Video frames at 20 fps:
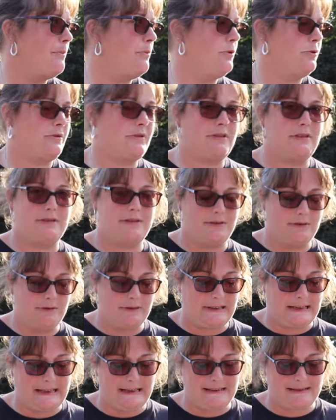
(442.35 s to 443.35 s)
bought to a
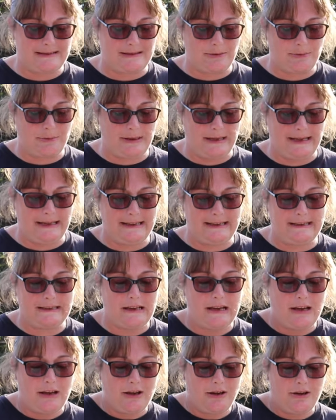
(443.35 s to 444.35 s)
donkey street
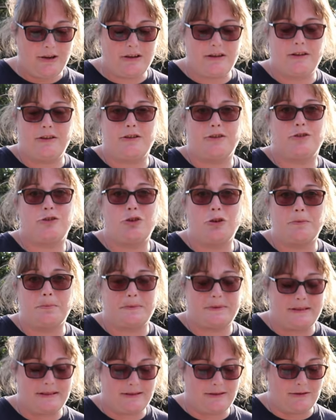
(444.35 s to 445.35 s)
you can
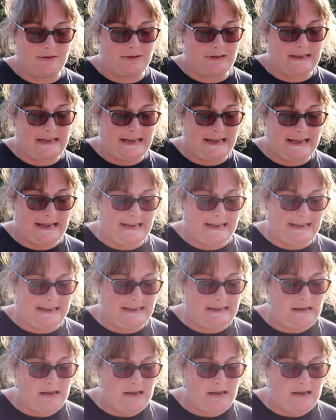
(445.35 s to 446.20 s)
adopt a donkey